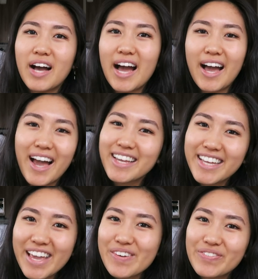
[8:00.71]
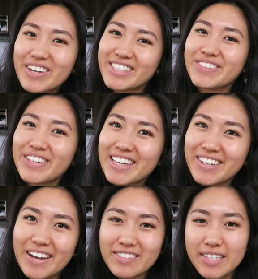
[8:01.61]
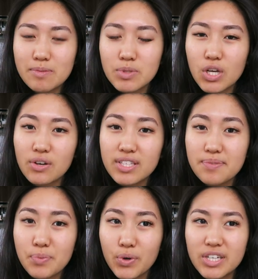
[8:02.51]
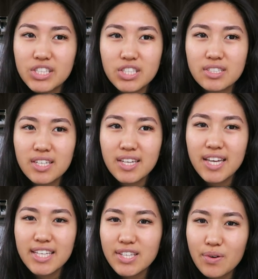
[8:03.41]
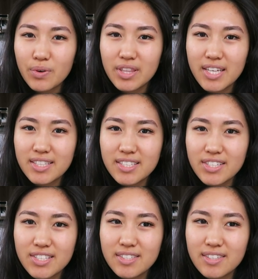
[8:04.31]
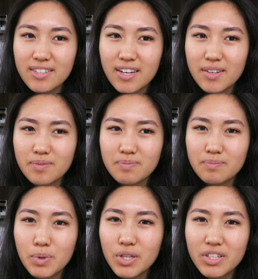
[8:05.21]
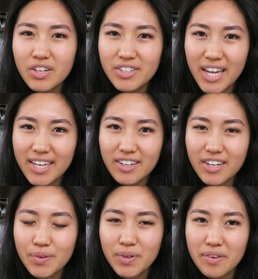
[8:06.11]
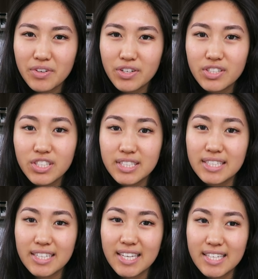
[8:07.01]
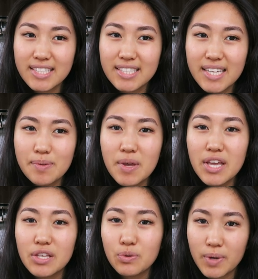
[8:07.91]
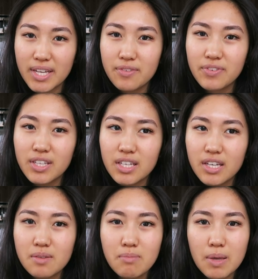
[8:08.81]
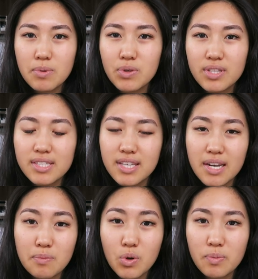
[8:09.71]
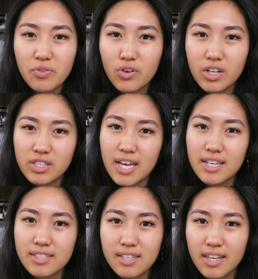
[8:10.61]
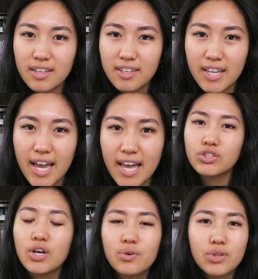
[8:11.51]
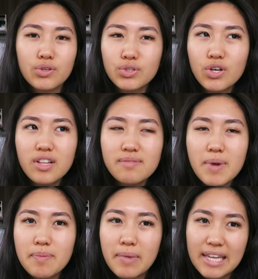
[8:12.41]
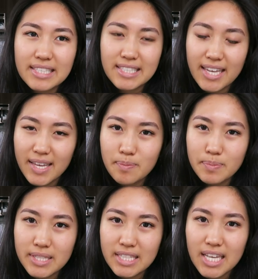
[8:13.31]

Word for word: I can't function when I don't have sleep, so it's important. It's not worth it to just pull an all-nighter and whatever. Just get sleep. You'll wake up feeling good. Maybe you can study more before your test, and yeah. So those are all of my main tips.